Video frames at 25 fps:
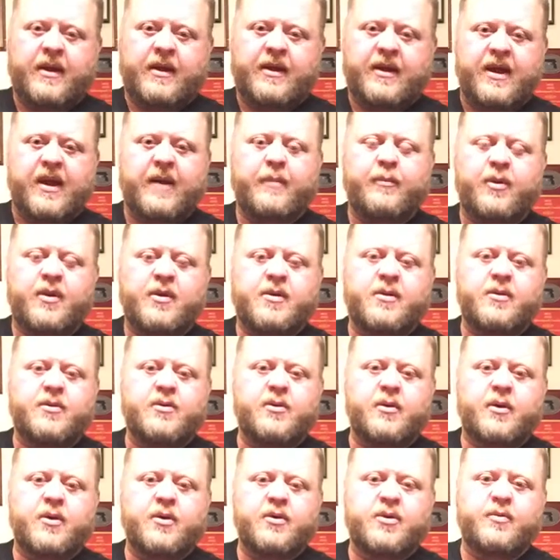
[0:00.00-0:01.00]
and did I press the
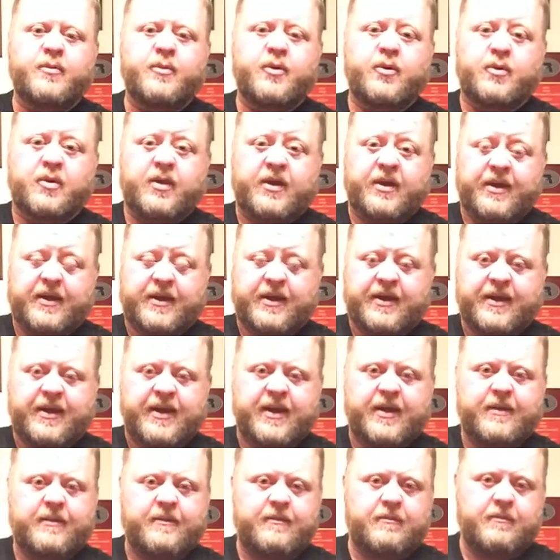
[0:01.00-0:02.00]
trigger smoothly, and did
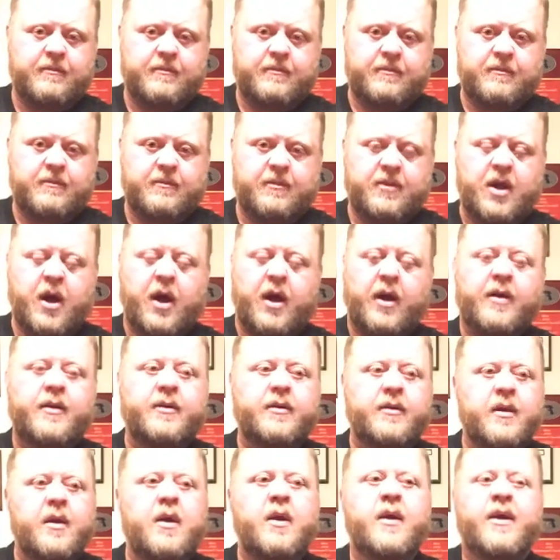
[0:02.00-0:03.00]
it not
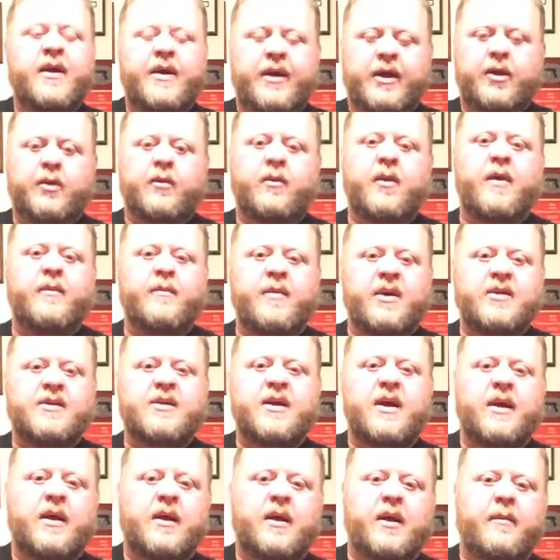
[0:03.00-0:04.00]
interrupt my
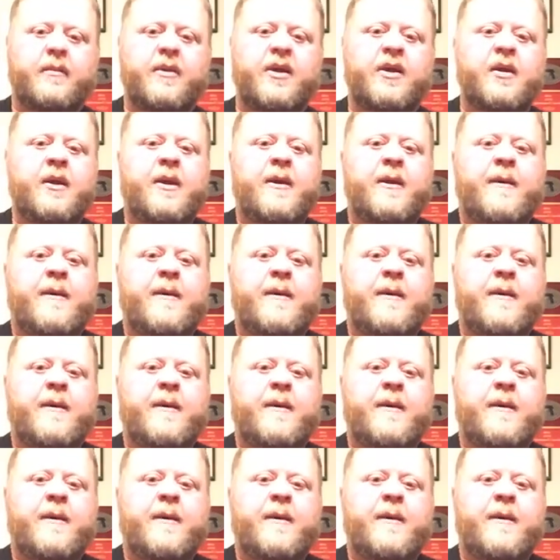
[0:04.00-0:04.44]
sight alignment?